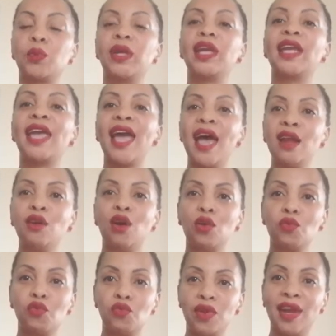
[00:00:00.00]
We cannot
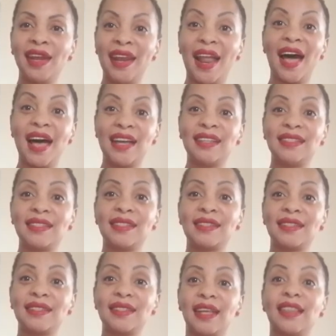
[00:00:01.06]

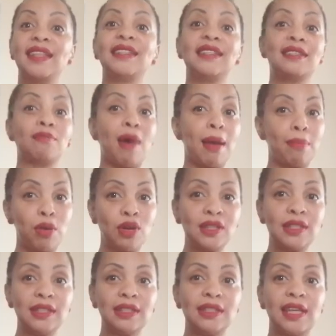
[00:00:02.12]
realize, this is my
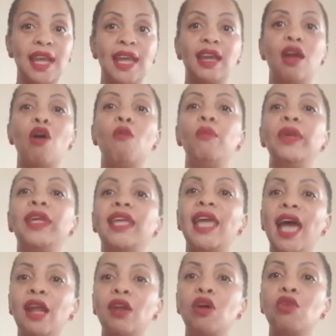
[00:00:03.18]
personal take, we
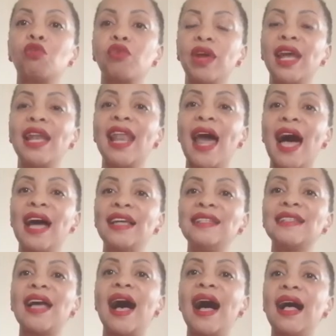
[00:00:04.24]
cannot
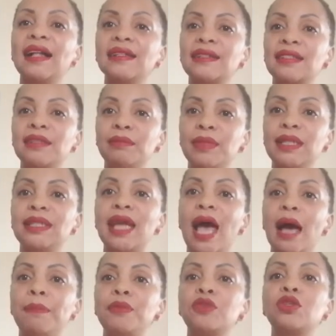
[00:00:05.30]
realize ultimate
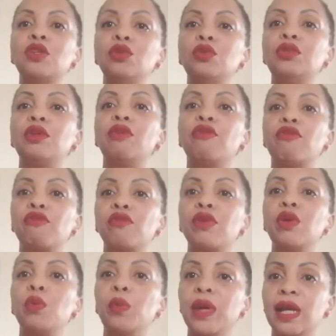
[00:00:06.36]
absolute
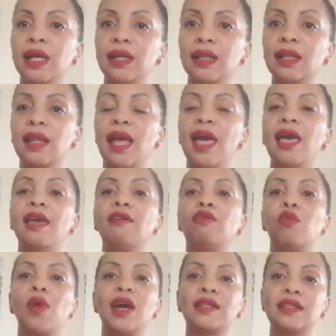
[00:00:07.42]
free will
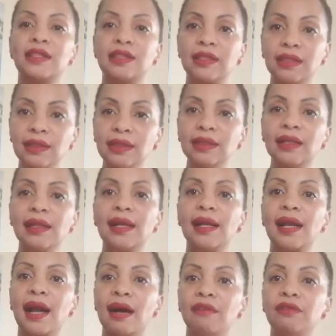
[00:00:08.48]
if we are still
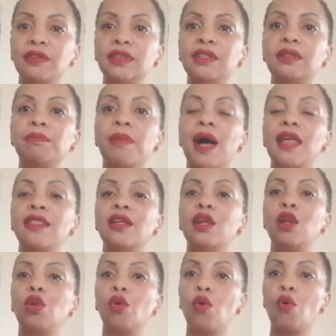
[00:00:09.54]
governed by the
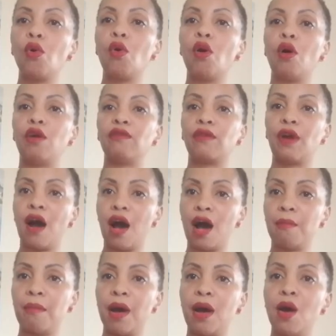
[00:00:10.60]
law of
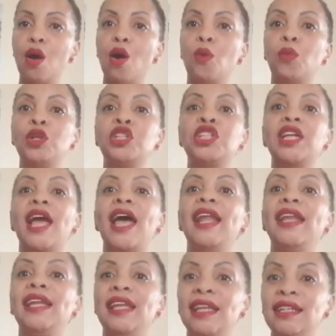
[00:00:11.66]
karma, which
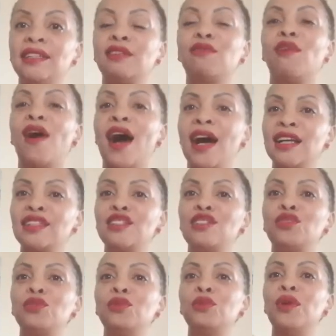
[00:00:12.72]
needs for us
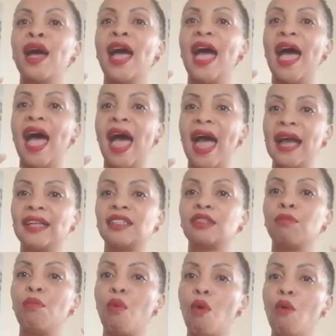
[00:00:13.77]
to act
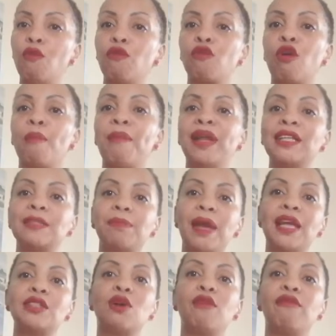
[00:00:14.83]
more from a
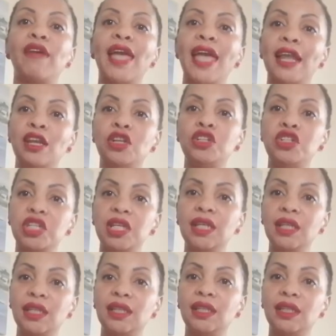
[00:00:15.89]
space of
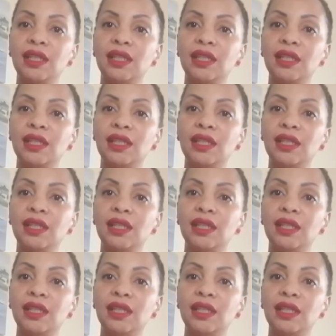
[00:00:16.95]
energy,